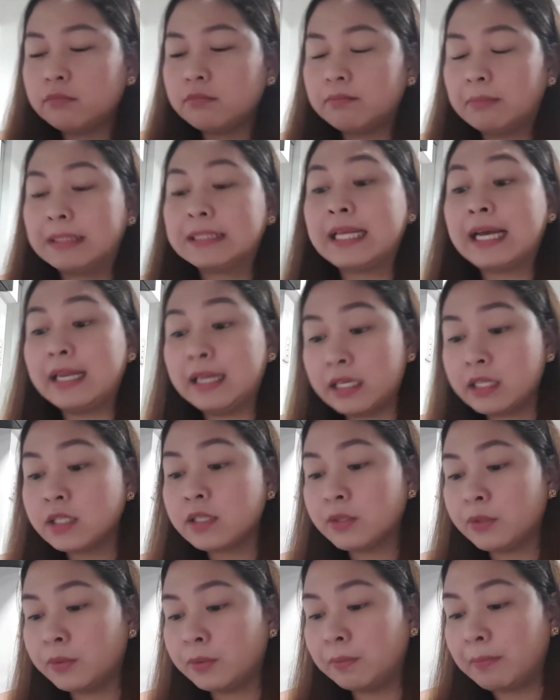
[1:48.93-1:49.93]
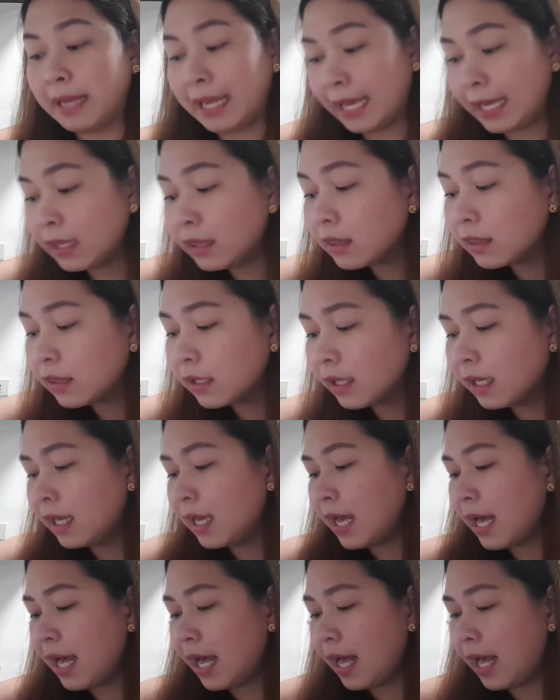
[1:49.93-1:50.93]
matalas yung blade.
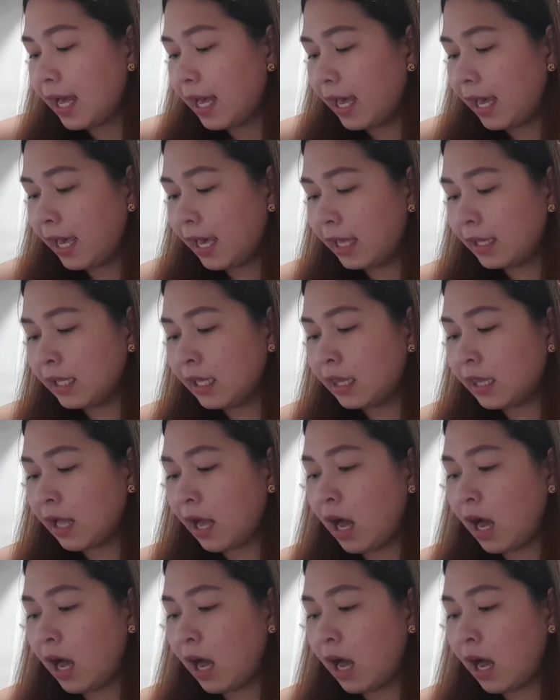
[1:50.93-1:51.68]
And it